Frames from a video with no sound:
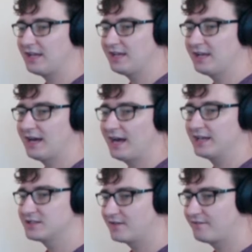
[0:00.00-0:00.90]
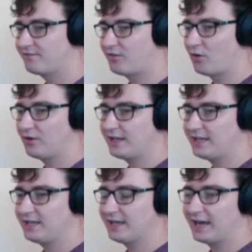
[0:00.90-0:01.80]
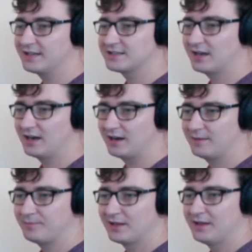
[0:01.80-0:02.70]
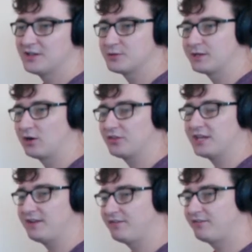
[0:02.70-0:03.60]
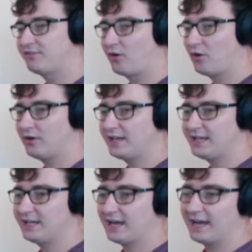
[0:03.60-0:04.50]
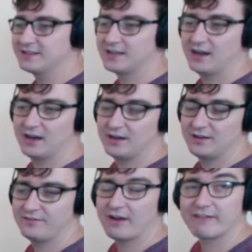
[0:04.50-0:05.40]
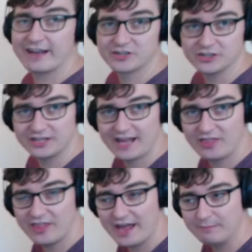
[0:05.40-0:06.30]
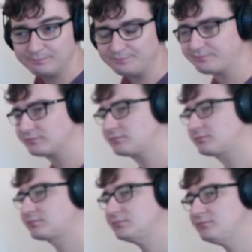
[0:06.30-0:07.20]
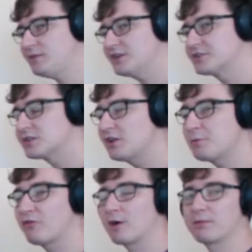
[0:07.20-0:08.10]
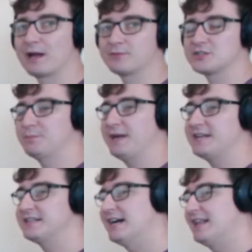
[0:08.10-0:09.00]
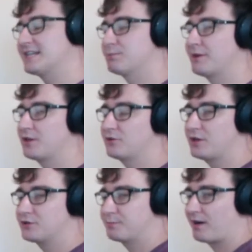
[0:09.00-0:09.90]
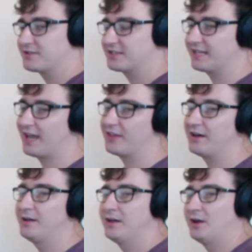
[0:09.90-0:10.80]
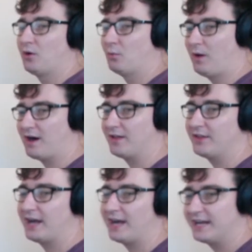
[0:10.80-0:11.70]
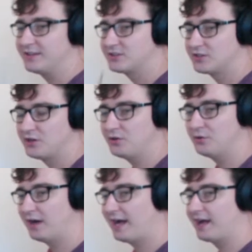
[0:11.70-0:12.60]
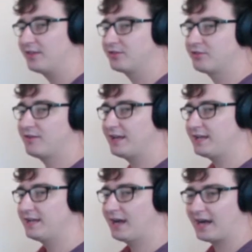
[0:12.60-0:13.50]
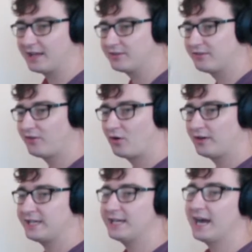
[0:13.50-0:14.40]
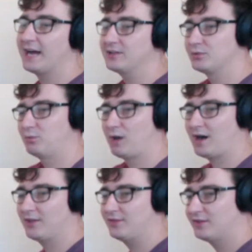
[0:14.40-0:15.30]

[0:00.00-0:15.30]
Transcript: E and four E and a. So we've got the four E and a variation at the end there. So slightly before I play up to speed, let's play those, those bars together. One and two and three and four E and one,